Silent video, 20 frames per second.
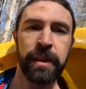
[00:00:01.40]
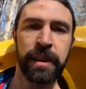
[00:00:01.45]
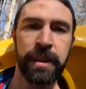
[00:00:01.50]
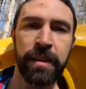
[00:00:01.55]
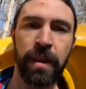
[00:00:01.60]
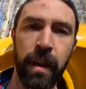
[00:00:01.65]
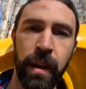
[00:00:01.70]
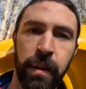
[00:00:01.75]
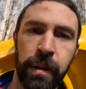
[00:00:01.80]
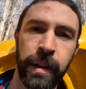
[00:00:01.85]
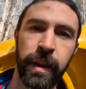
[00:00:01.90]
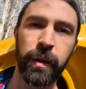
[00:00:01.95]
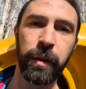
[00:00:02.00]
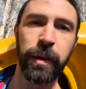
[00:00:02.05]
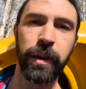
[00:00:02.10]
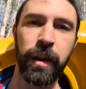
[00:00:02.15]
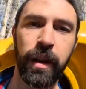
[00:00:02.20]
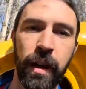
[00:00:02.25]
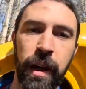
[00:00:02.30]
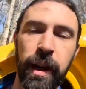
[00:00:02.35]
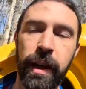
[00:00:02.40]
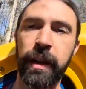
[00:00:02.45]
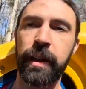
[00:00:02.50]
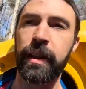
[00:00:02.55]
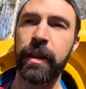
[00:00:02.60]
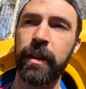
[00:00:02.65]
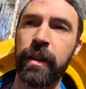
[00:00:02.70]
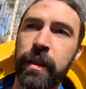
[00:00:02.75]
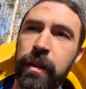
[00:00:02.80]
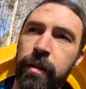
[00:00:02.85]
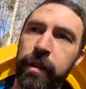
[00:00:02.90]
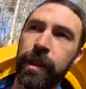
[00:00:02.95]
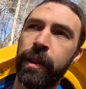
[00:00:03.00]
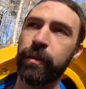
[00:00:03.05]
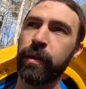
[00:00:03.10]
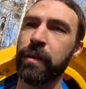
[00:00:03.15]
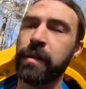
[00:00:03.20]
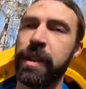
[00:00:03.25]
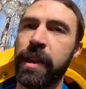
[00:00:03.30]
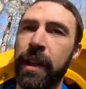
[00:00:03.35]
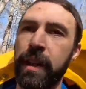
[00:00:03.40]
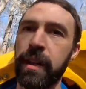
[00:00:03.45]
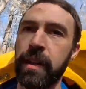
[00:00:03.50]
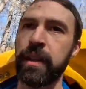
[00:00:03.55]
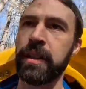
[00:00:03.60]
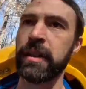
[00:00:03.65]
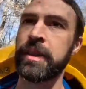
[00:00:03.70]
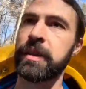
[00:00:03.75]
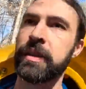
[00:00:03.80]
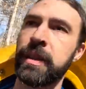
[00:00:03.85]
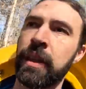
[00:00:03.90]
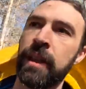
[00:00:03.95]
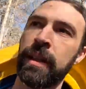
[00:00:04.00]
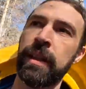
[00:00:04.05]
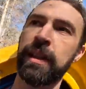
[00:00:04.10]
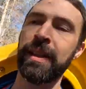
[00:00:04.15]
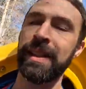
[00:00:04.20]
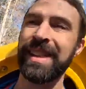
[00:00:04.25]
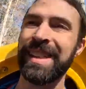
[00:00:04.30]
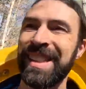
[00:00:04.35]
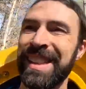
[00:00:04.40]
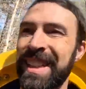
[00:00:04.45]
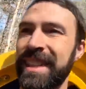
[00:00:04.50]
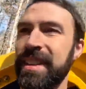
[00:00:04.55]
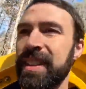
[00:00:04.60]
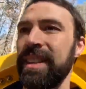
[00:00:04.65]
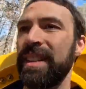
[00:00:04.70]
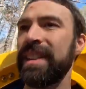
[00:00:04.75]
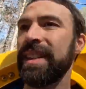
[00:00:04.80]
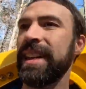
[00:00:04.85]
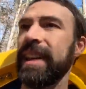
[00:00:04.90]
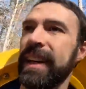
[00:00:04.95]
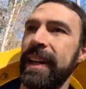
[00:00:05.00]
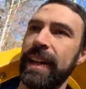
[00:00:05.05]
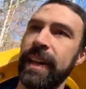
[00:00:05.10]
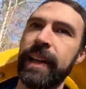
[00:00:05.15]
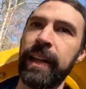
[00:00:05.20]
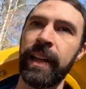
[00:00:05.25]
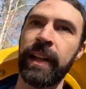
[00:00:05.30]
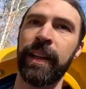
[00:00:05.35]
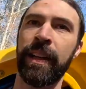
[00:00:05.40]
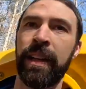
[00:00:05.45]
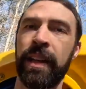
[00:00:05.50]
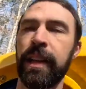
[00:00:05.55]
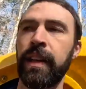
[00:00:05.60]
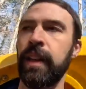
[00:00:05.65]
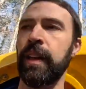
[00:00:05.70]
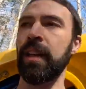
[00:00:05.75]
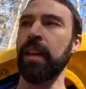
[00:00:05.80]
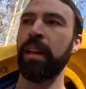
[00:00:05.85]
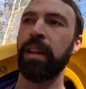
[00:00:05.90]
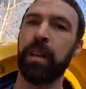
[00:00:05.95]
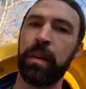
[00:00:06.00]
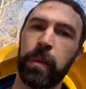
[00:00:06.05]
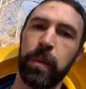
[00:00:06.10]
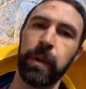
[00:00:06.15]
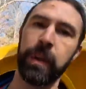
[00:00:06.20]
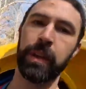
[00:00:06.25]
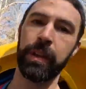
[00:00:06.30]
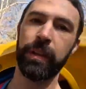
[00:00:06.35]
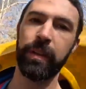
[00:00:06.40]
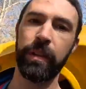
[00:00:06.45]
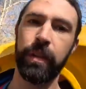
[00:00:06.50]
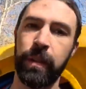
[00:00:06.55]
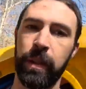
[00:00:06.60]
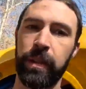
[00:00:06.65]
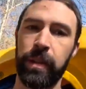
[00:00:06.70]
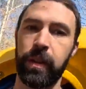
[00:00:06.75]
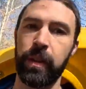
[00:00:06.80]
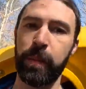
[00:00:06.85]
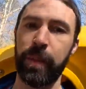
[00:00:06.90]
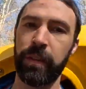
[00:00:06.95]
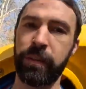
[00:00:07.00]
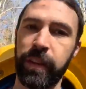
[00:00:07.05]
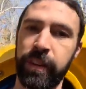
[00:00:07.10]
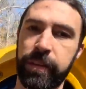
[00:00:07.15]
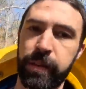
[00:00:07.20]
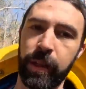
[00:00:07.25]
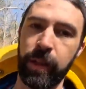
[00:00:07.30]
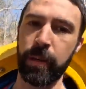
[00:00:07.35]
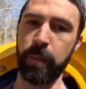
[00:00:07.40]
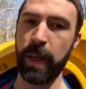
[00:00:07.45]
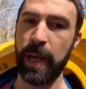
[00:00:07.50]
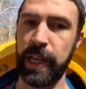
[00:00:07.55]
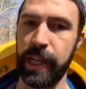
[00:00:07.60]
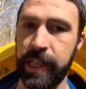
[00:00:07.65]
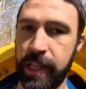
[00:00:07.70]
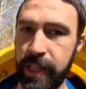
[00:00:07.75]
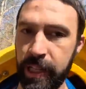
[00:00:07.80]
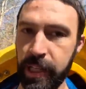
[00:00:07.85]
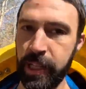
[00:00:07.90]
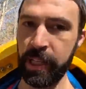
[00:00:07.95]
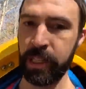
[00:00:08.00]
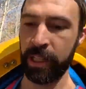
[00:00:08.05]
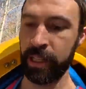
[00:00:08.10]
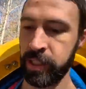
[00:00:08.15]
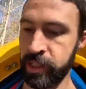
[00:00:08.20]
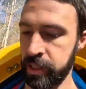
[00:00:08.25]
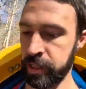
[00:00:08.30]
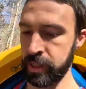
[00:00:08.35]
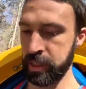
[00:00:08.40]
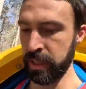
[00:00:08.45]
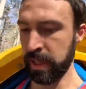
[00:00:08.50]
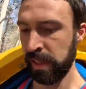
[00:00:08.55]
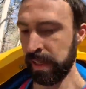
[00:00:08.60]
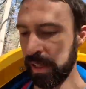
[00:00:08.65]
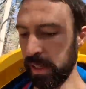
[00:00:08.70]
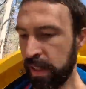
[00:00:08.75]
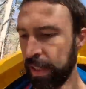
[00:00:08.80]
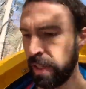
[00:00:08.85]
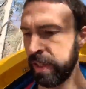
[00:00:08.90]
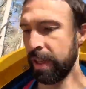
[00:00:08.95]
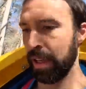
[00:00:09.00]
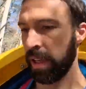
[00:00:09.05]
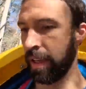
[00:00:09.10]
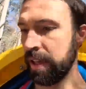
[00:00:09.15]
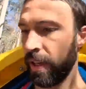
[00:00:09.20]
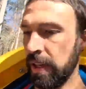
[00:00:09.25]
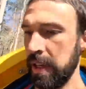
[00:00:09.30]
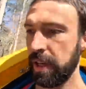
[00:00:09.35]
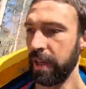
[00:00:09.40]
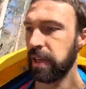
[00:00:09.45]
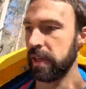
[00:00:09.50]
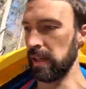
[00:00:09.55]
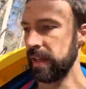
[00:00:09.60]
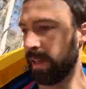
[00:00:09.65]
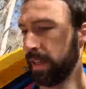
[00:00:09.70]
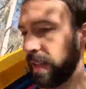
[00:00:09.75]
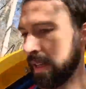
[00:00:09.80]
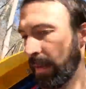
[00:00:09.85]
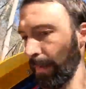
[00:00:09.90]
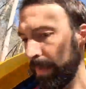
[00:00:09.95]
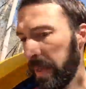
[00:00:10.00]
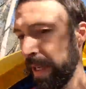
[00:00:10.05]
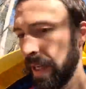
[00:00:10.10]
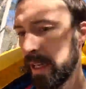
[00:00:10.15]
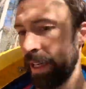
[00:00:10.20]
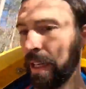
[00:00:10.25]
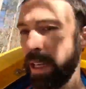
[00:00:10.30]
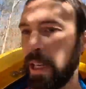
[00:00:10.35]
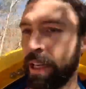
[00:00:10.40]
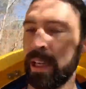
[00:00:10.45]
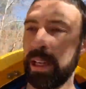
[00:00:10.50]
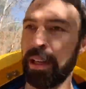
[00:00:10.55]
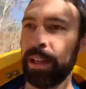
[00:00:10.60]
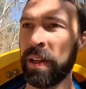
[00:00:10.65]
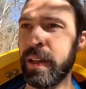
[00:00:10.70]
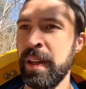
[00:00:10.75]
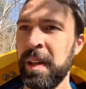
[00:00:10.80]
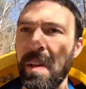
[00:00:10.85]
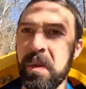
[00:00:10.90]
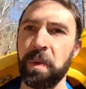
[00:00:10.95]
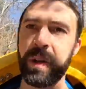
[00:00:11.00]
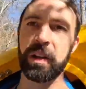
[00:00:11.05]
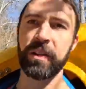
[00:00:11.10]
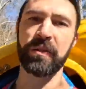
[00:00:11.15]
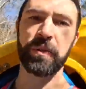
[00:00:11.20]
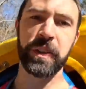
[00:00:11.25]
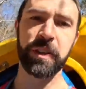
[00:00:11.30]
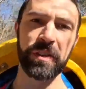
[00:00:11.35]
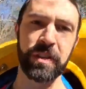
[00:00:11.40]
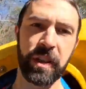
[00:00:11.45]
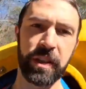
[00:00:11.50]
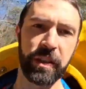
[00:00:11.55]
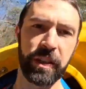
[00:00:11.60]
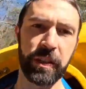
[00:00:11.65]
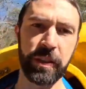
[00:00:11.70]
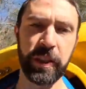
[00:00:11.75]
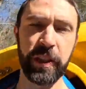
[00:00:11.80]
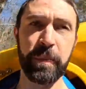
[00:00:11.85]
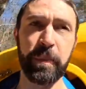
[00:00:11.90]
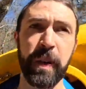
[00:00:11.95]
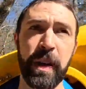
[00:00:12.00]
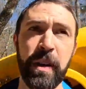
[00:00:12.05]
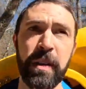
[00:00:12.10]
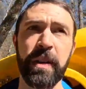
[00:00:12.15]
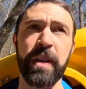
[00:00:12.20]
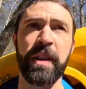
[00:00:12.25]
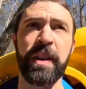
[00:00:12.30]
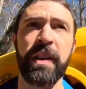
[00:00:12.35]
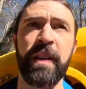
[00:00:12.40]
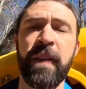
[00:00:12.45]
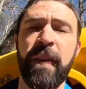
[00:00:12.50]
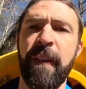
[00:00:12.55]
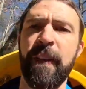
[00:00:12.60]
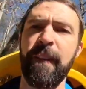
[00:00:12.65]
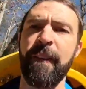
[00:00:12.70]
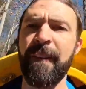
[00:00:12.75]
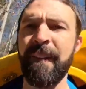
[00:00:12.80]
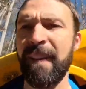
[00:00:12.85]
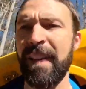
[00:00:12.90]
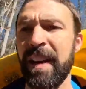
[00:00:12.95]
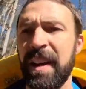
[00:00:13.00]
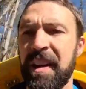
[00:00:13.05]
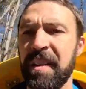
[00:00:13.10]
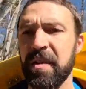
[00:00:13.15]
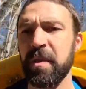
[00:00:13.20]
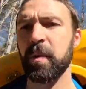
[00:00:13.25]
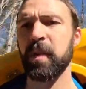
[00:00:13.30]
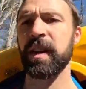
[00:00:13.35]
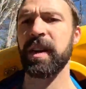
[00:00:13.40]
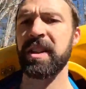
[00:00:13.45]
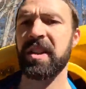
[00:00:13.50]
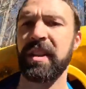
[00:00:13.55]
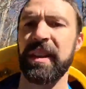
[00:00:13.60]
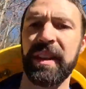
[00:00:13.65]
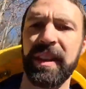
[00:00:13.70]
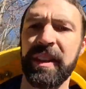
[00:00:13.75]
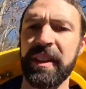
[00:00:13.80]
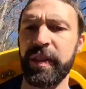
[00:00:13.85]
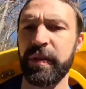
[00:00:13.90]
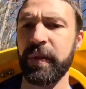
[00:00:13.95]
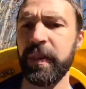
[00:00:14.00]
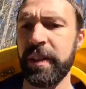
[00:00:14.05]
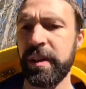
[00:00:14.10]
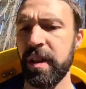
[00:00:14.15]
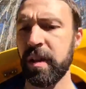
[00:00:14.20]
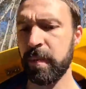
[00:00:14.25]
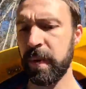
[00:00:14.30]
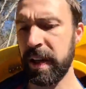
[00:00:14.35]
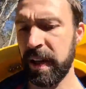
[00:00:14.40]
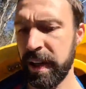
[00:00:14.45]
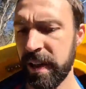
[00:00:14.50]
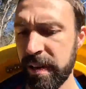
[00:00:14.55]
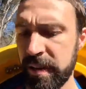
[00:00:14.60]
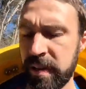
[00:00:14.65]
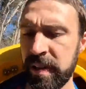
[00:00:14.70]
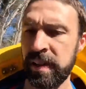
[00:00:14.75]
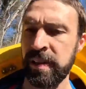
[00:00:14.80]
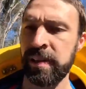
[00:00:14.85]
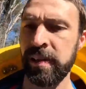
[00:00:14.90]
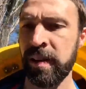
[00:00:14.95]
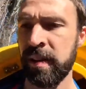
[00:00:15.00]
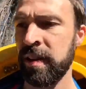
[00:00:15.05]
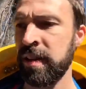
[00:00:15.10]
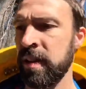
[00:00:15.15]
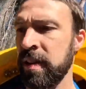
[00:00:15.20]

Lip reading: So here we are hiking into the Green River Narrows, and today we're gonna do a little bit of a throwback here. Back when I was first starting to creek boat, I used to watch Lunch Video Magazine.